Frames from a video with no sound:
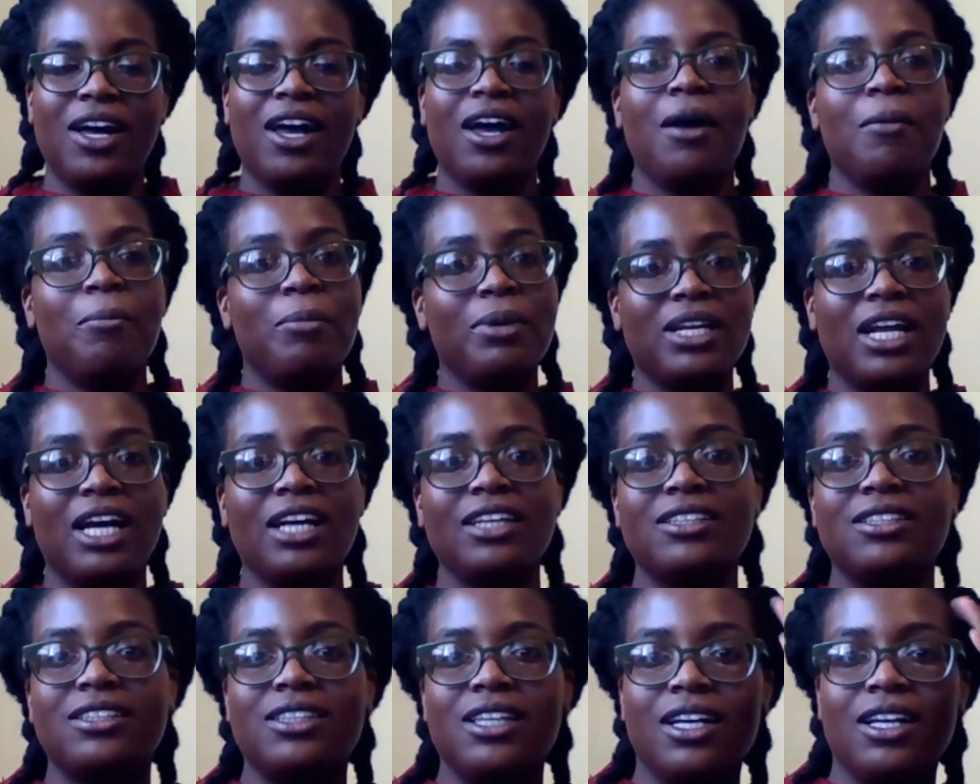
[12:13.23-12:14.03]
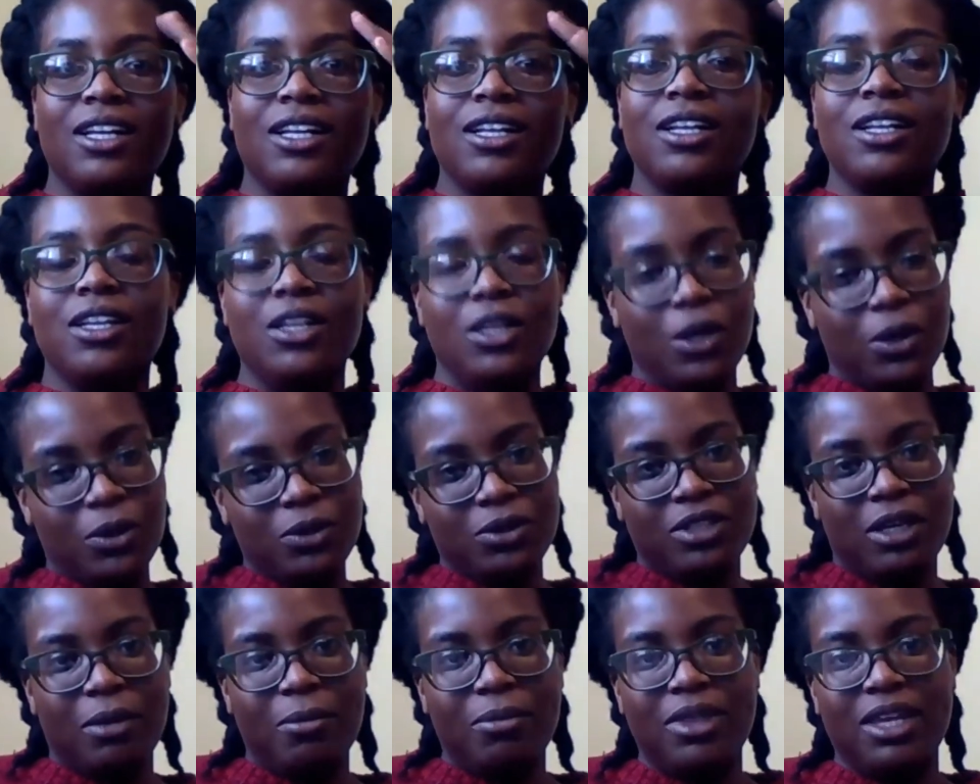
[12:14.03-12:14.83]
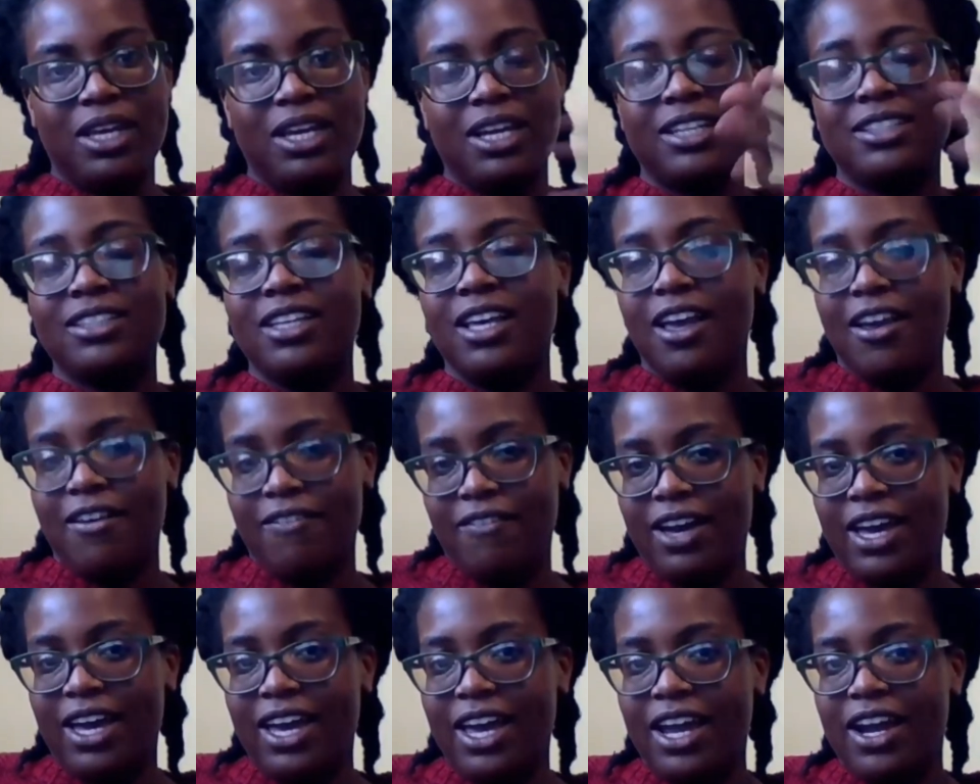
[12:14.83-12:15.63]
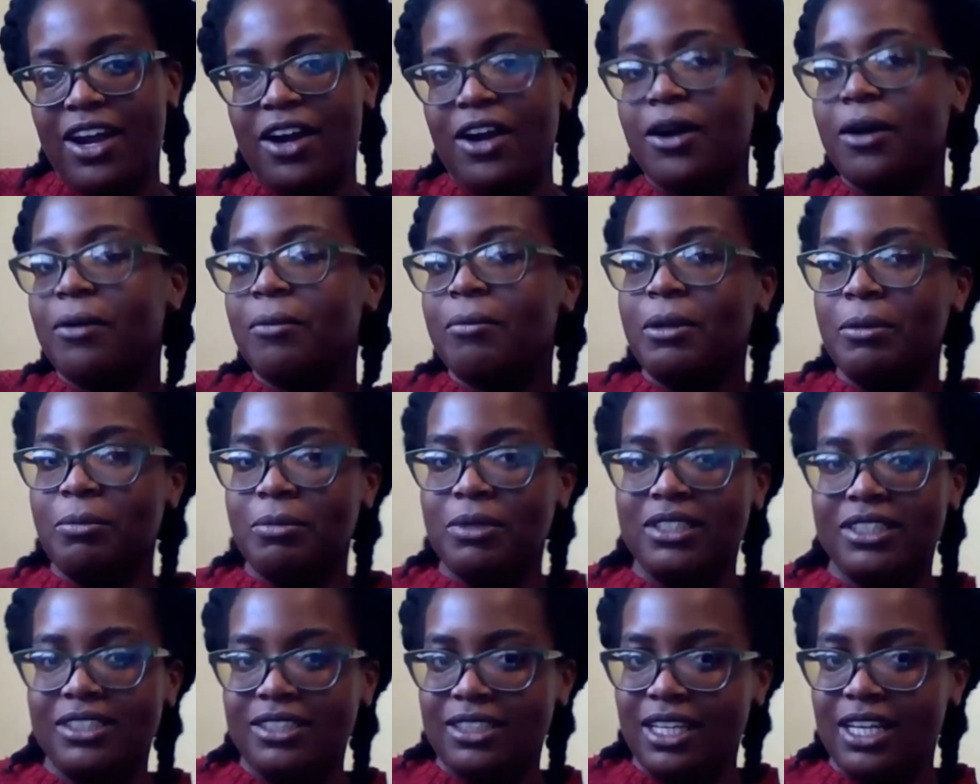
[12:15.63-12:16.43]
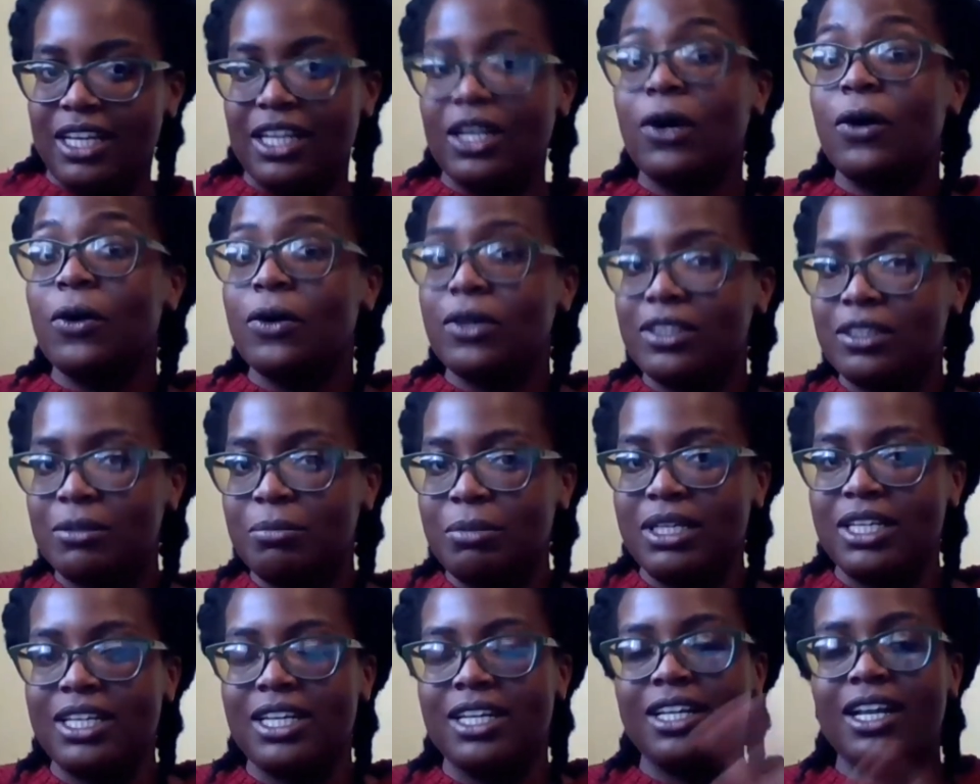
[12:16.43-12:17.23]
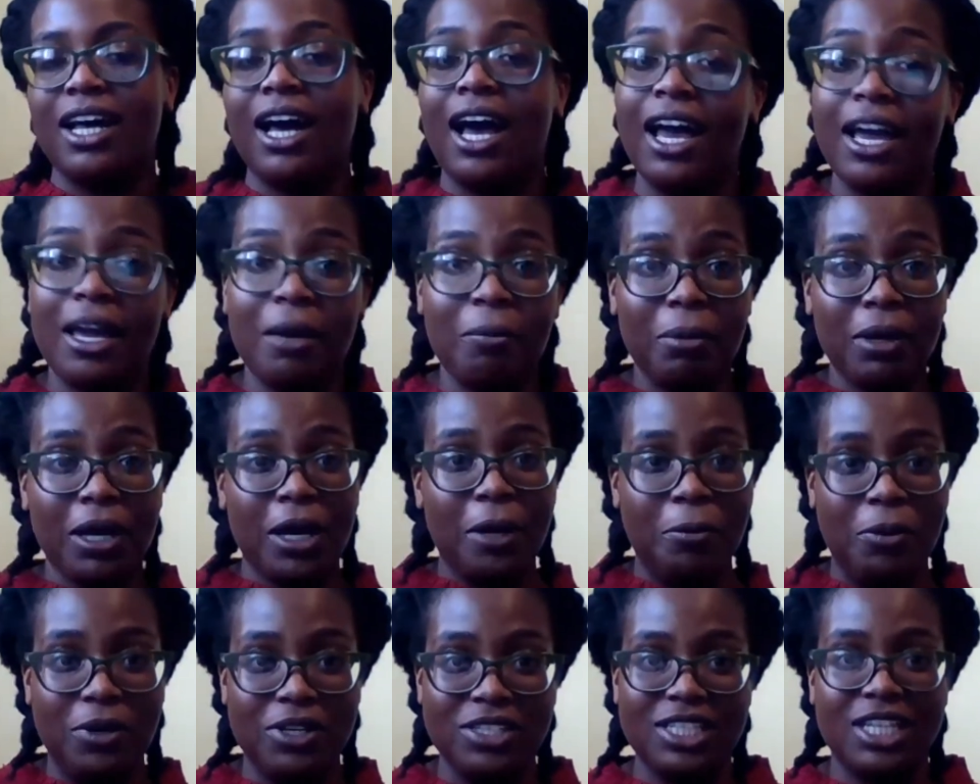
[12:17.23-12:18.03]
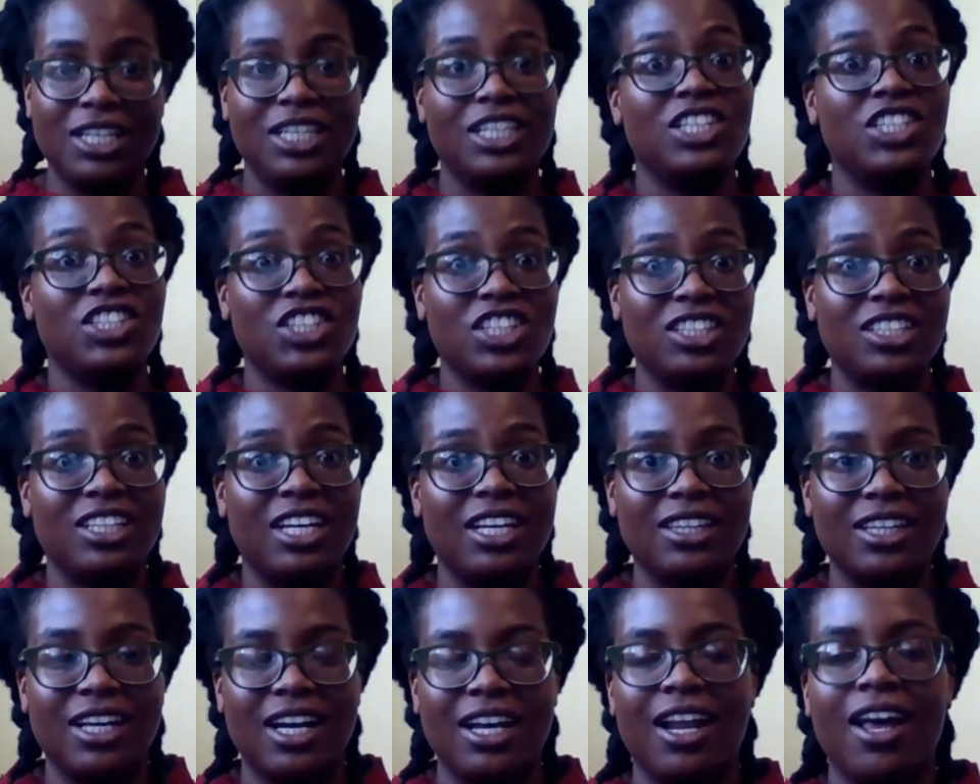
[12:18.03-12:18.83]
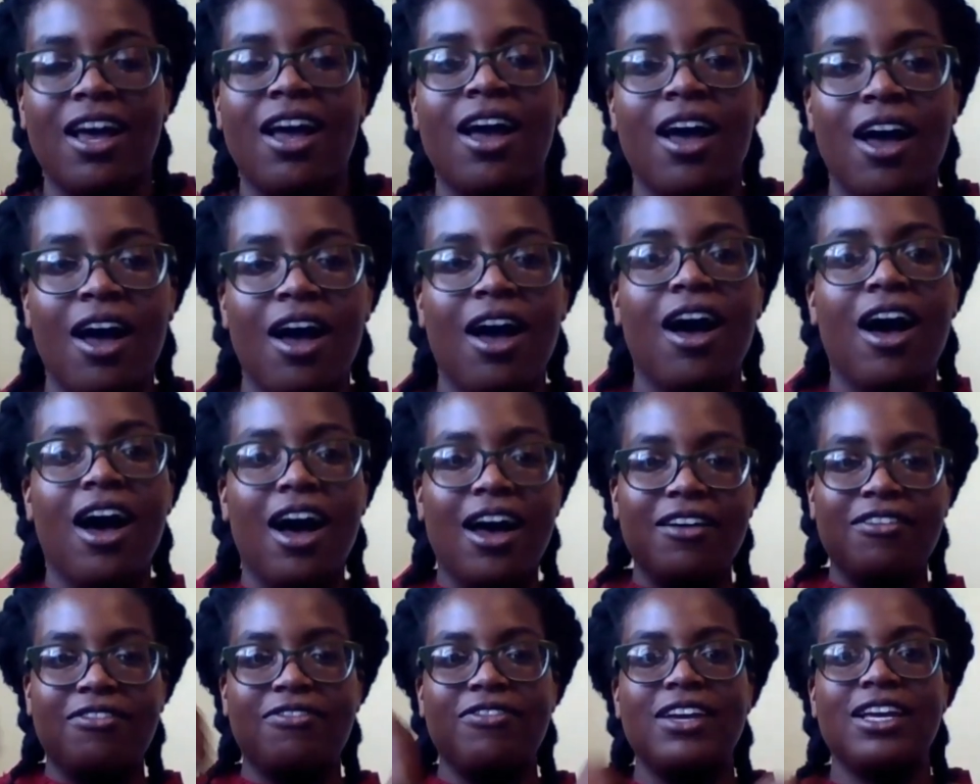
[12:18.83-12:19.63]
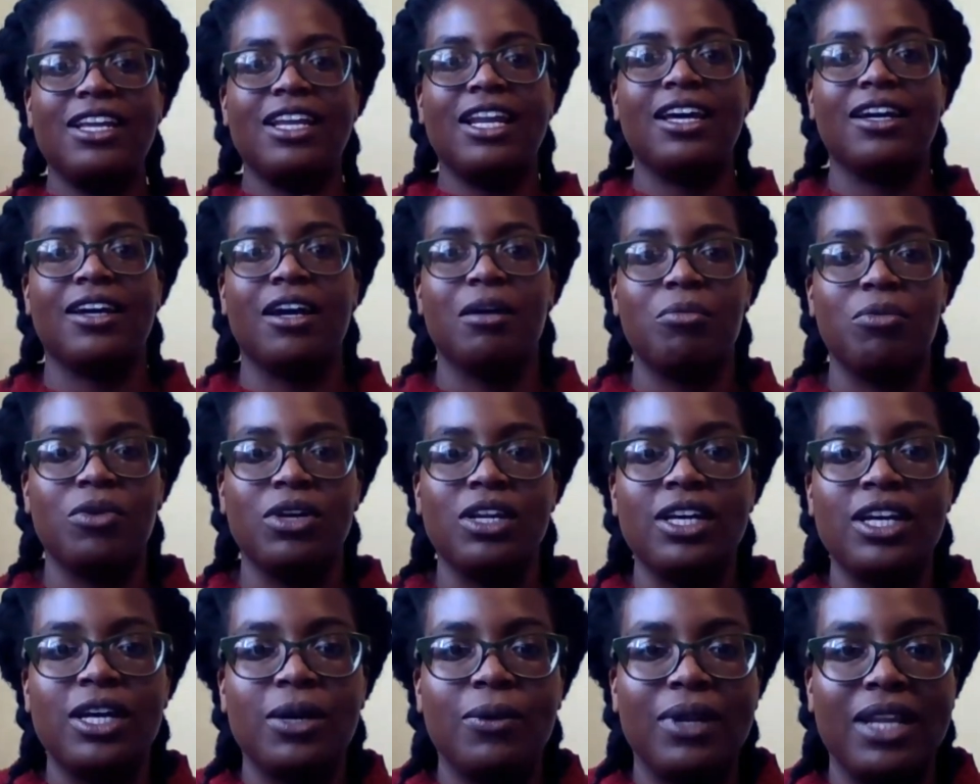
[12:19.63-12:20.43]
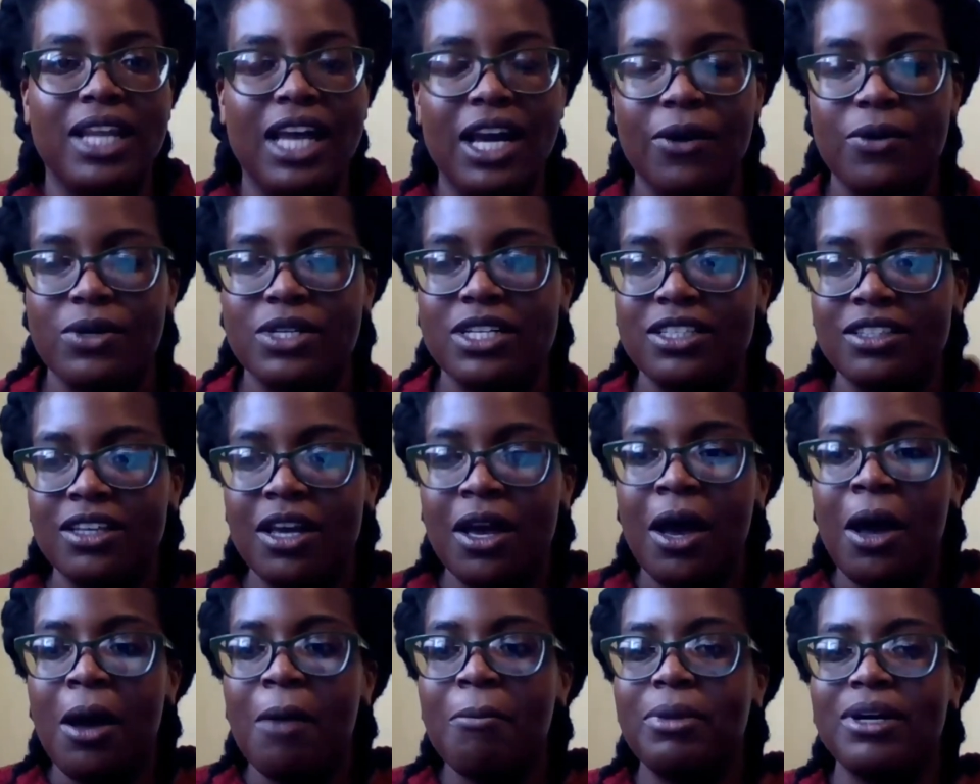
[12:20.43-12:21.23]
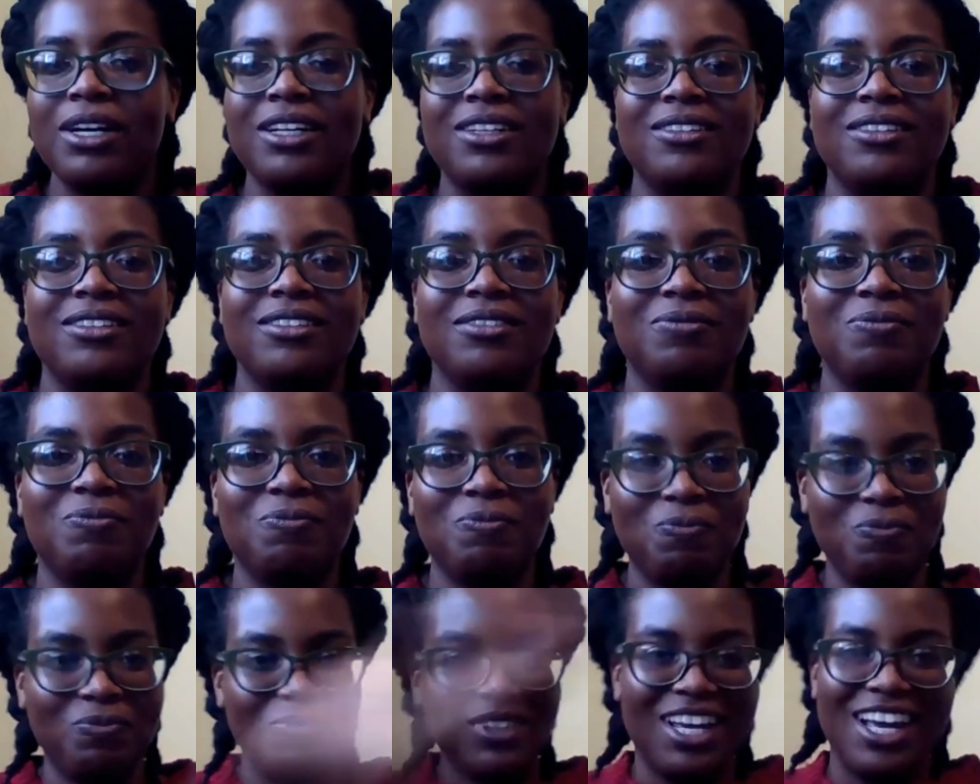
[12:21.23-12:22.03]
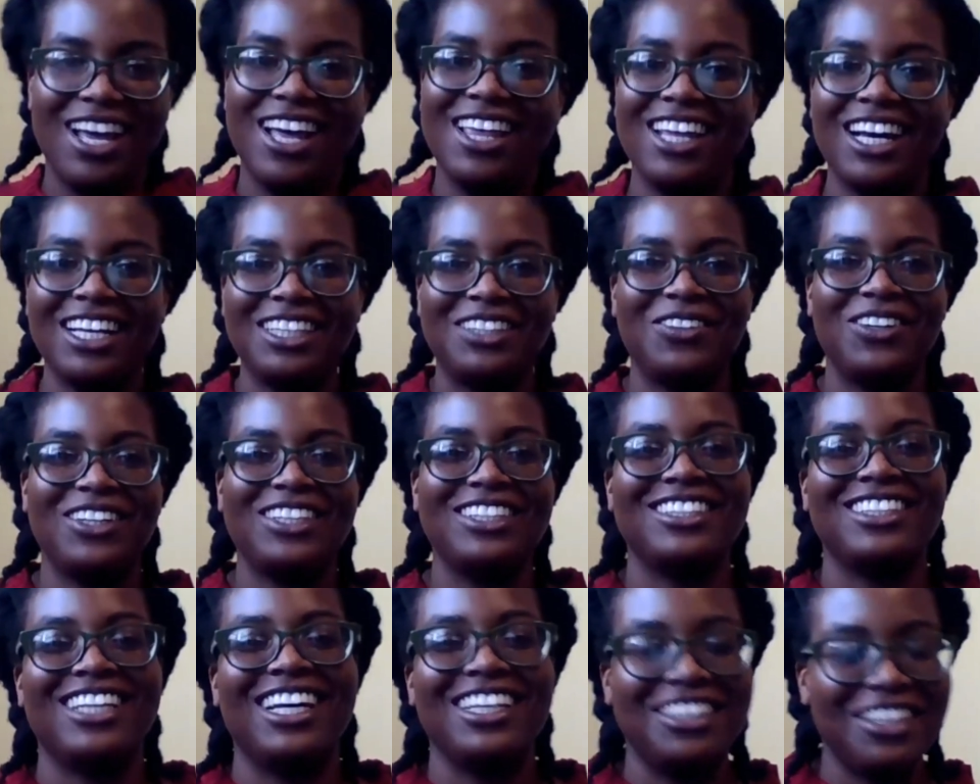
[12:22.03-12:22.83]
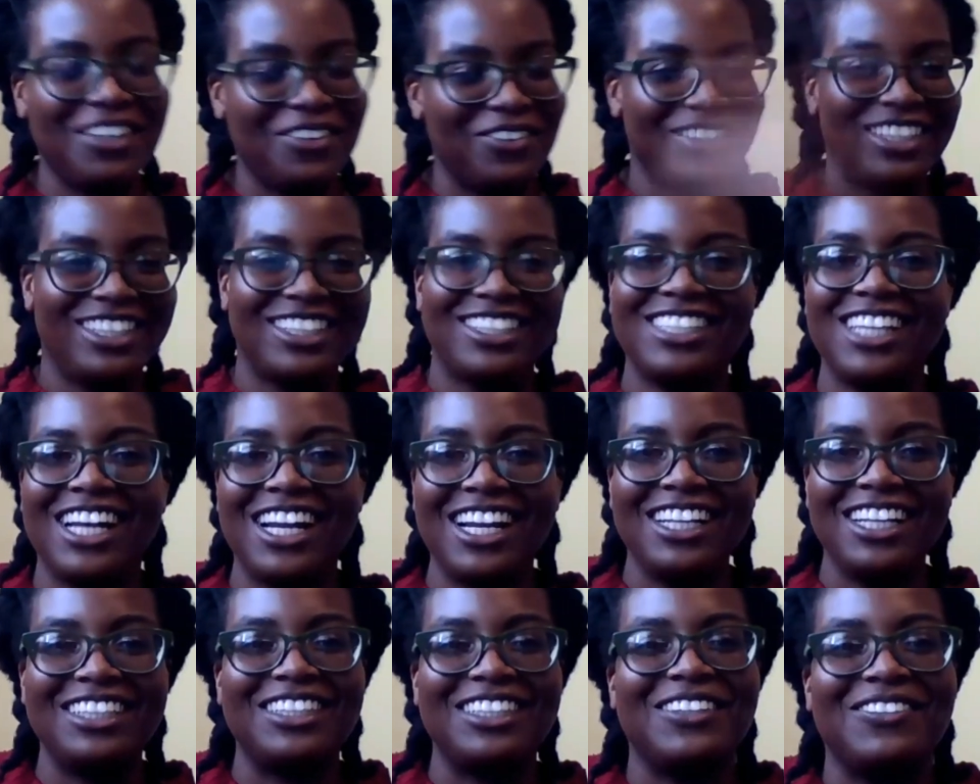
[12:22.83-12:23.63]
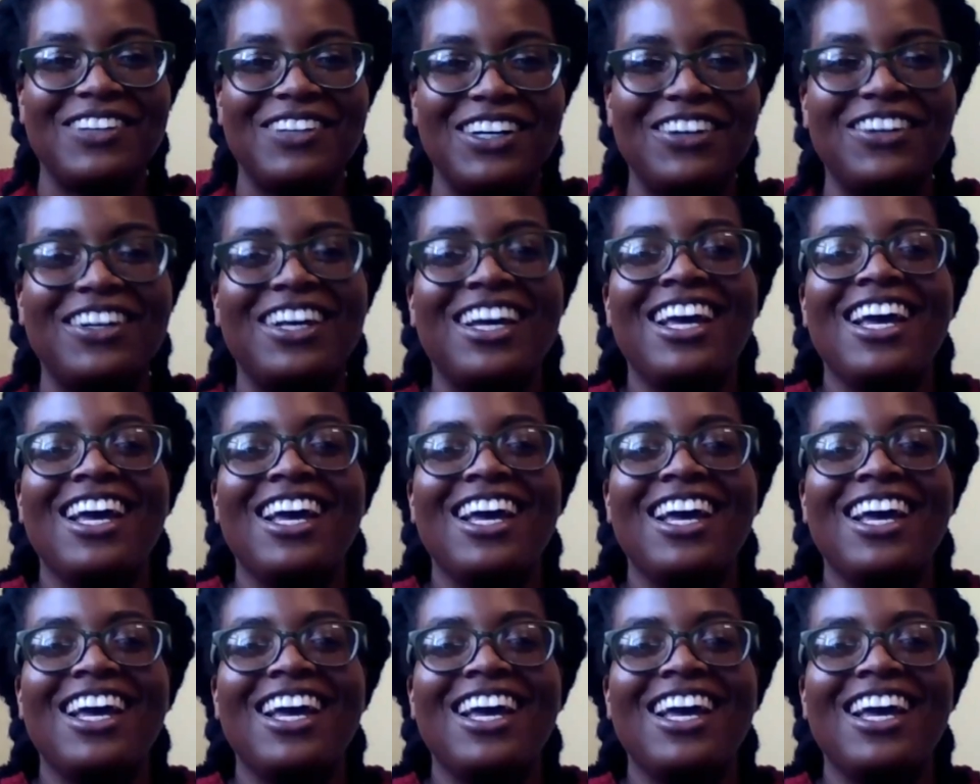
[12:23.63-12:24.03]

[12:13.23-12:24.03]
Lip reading: But I still know some things if I hear people say it or speak it. I can pick up on Chinese just like that. I feel like I'm really good with languages. But that's not what this channel is about.